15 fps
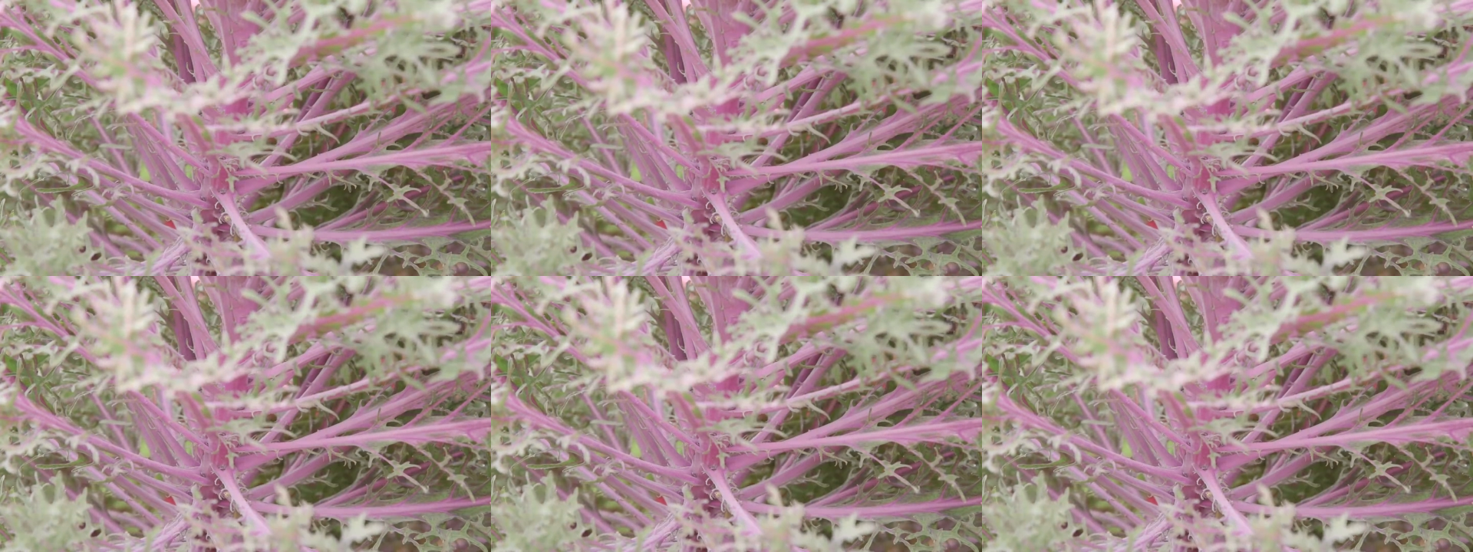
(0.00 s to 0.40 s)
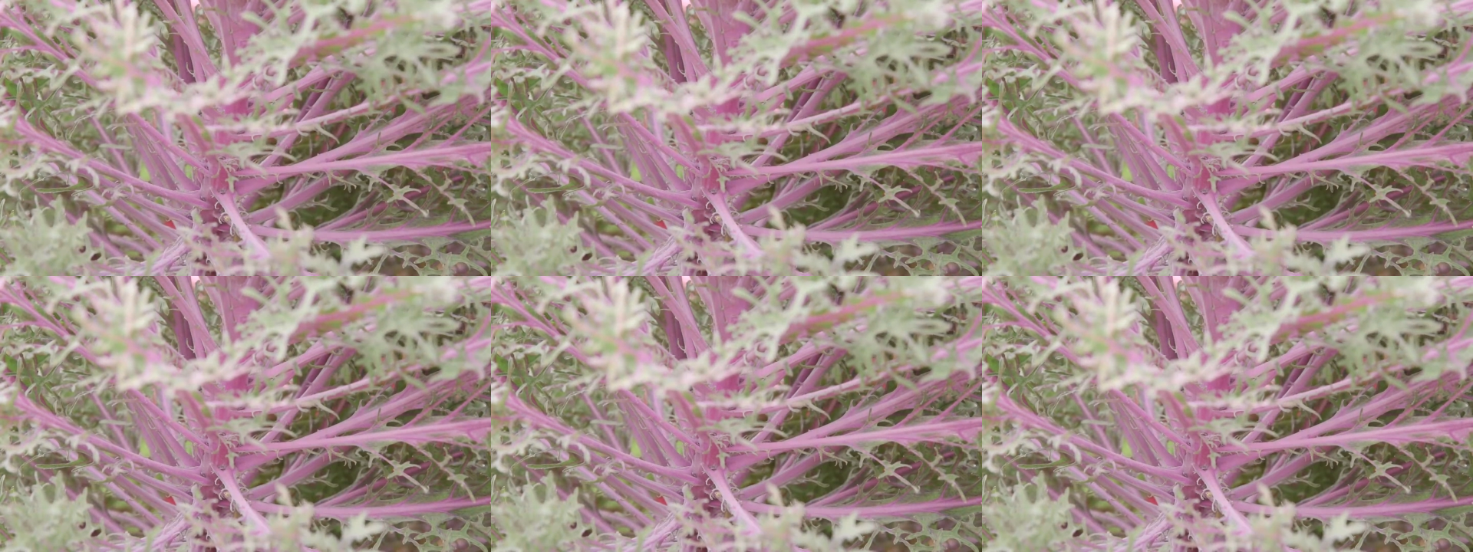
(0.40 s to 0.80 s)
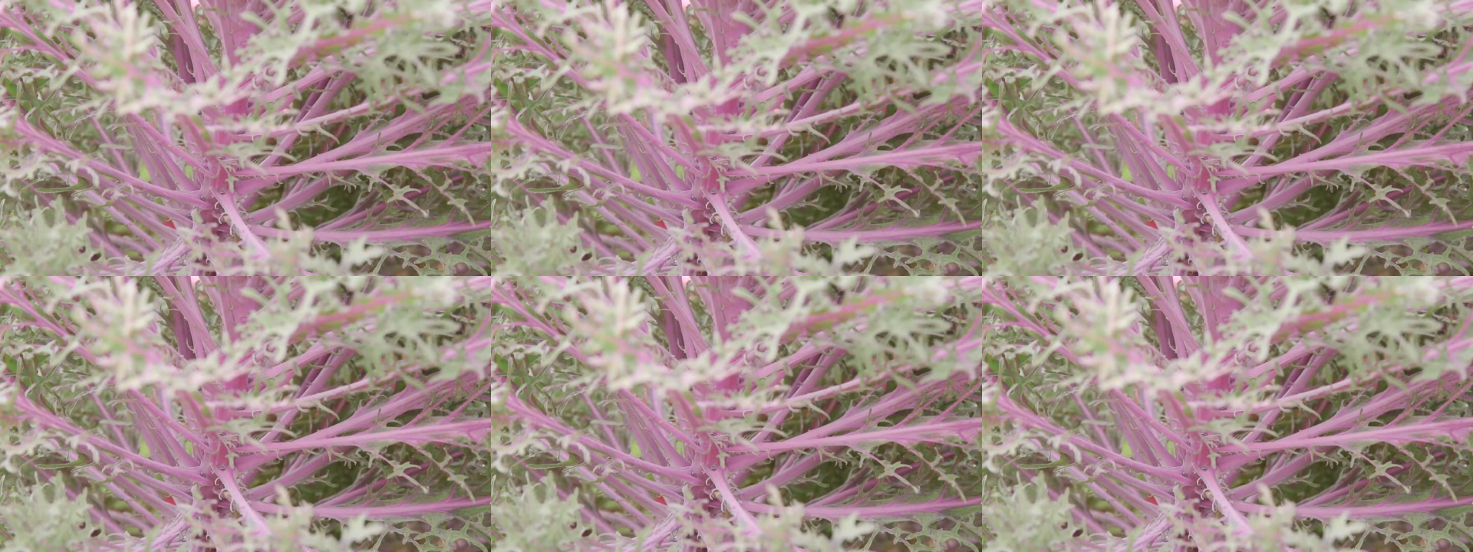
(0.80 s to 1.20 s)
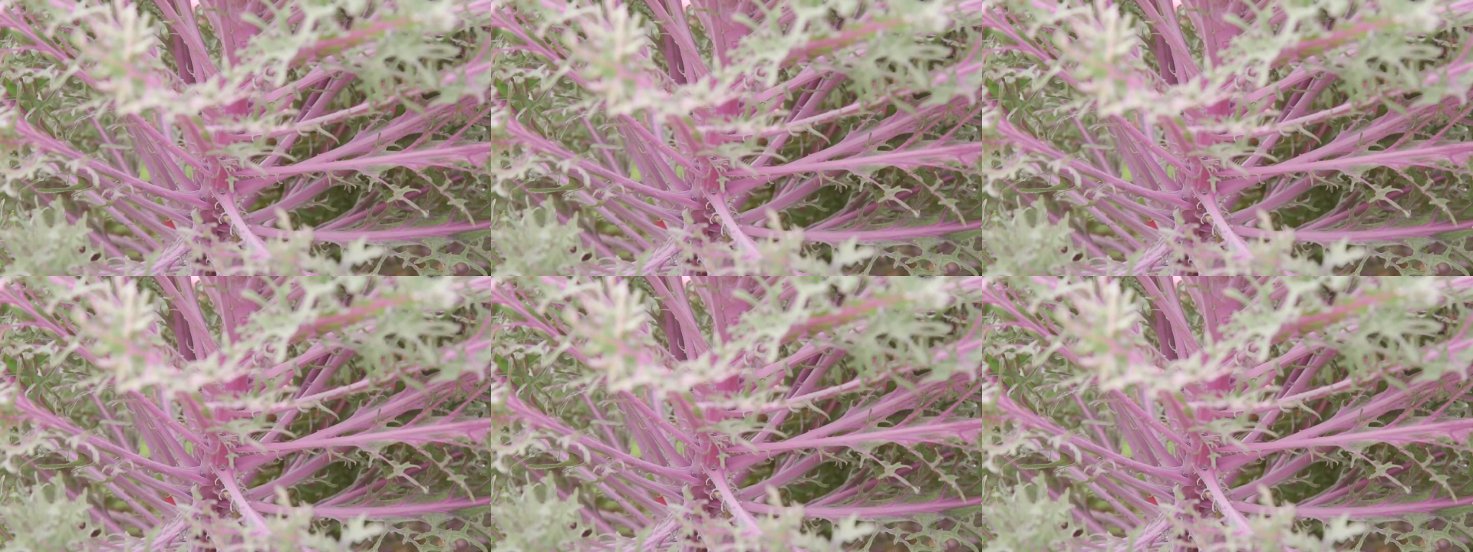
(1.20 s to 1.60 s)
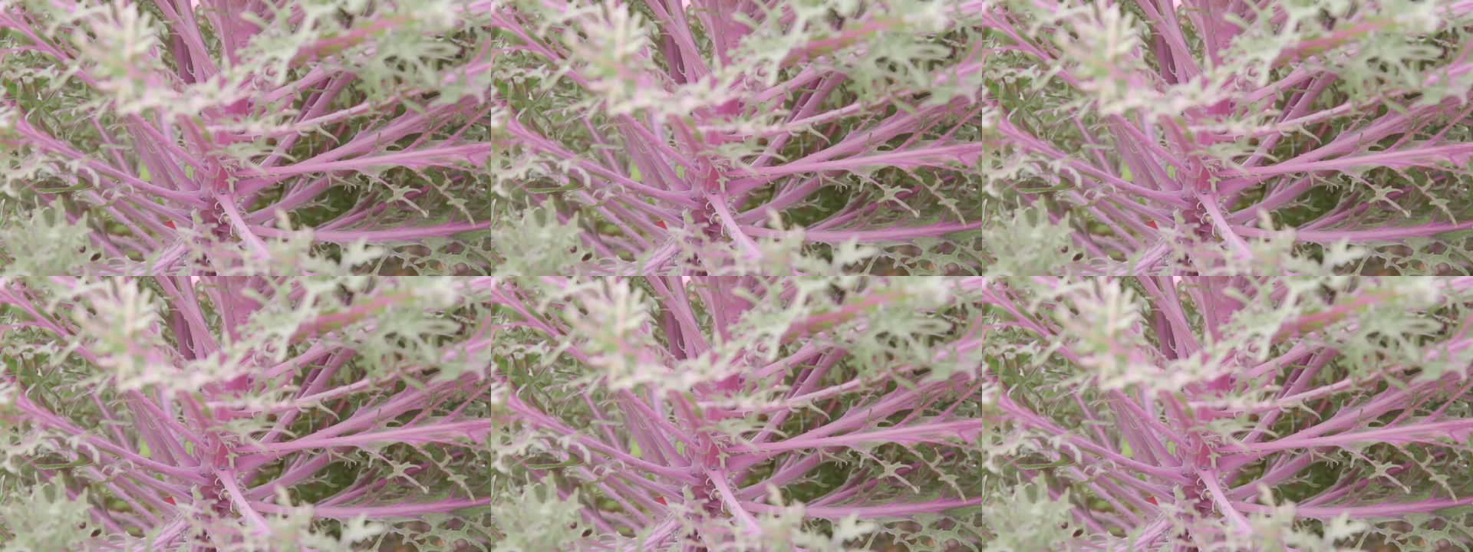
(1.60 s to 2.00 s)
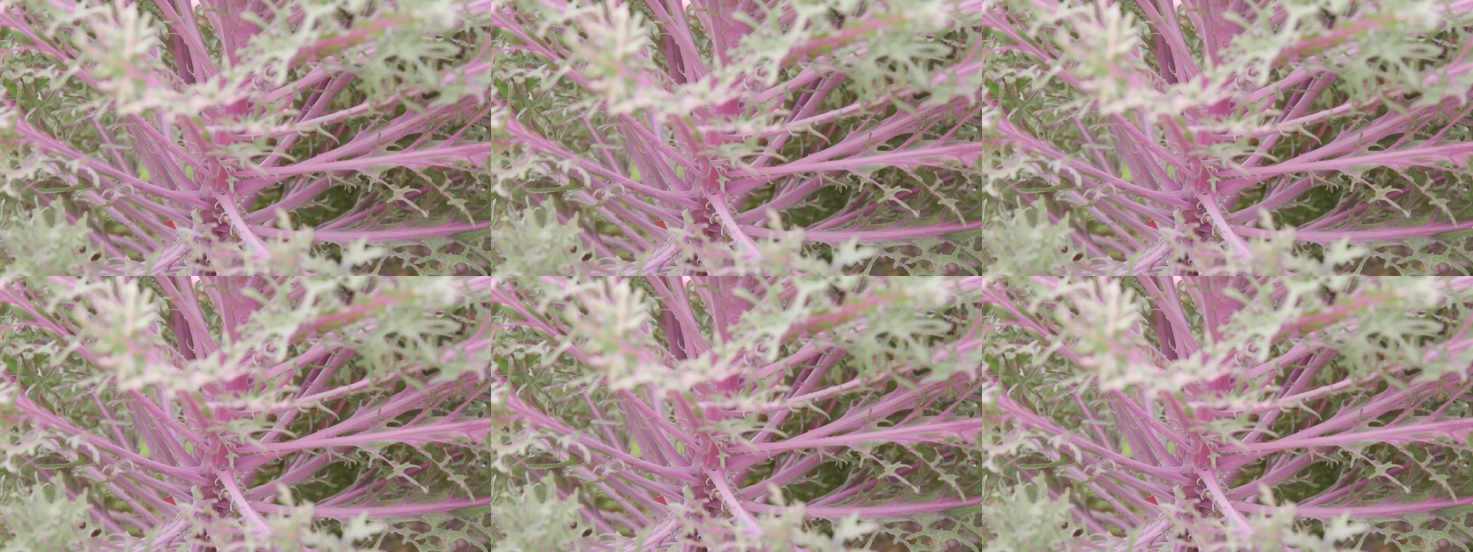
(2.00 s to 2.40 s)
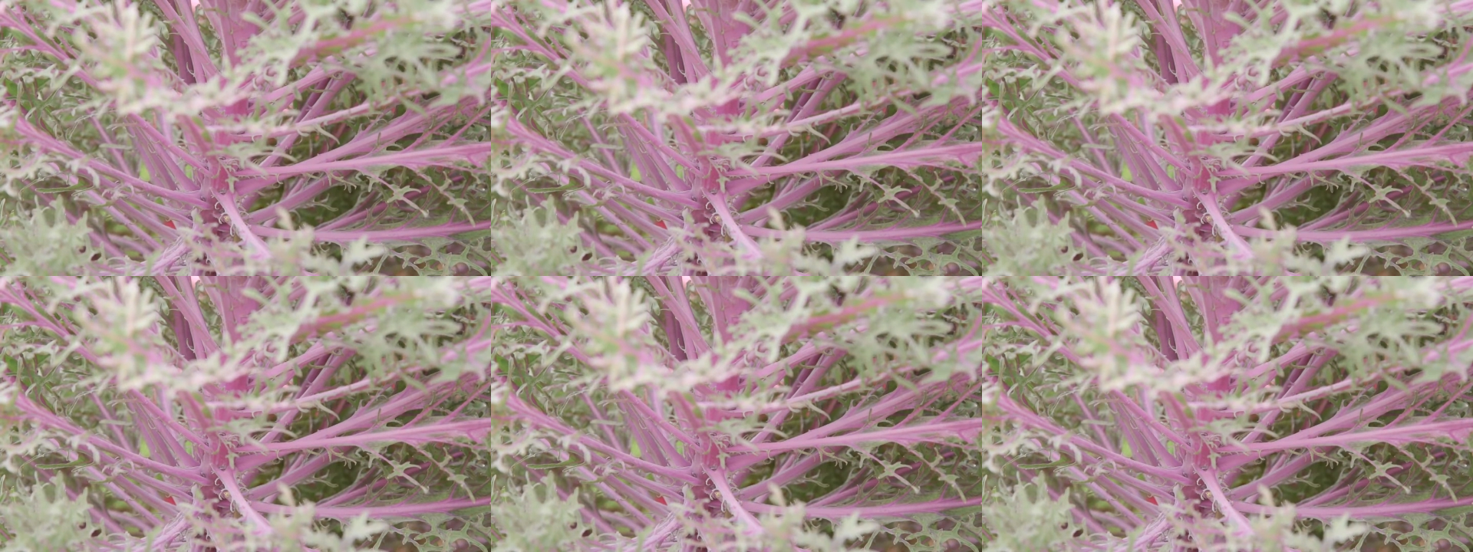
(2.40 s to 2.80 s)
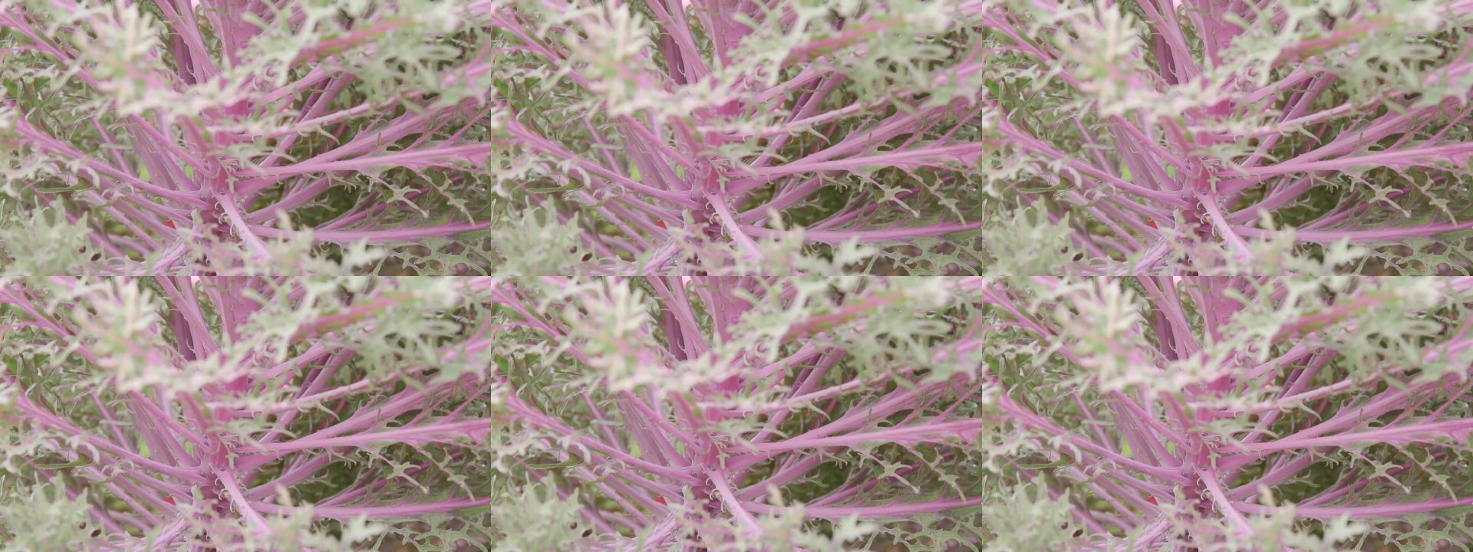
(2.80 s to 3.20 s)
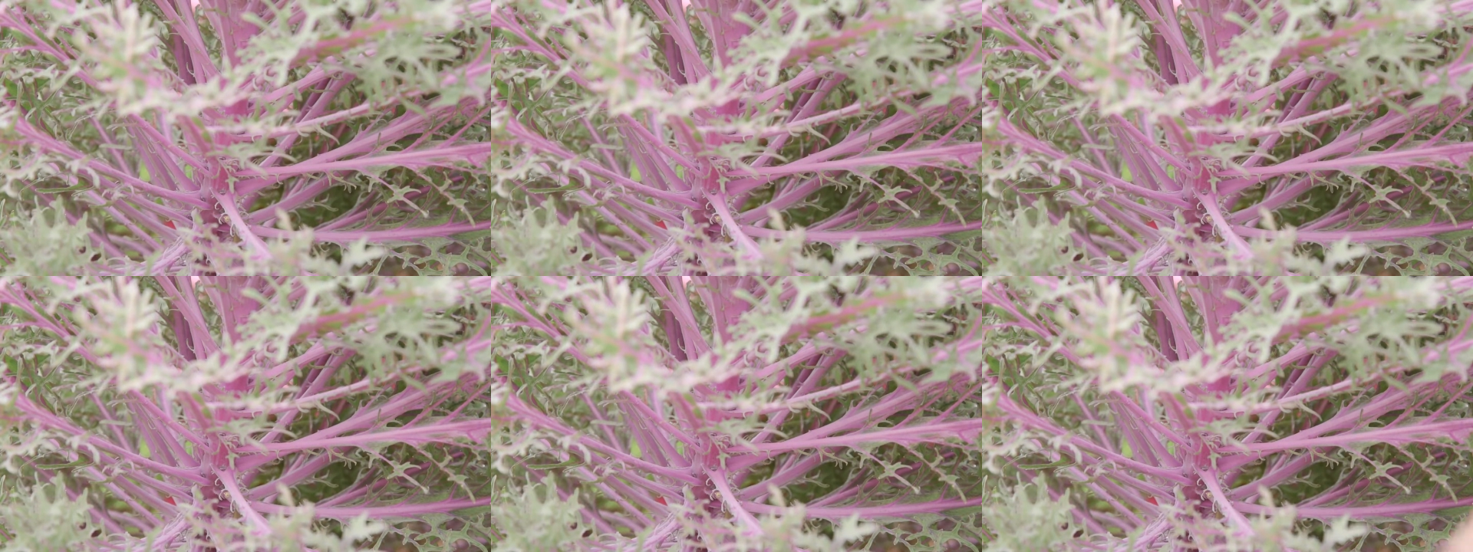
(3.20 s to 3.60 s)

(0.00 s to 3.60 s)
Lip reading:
[unreadable: no face in view]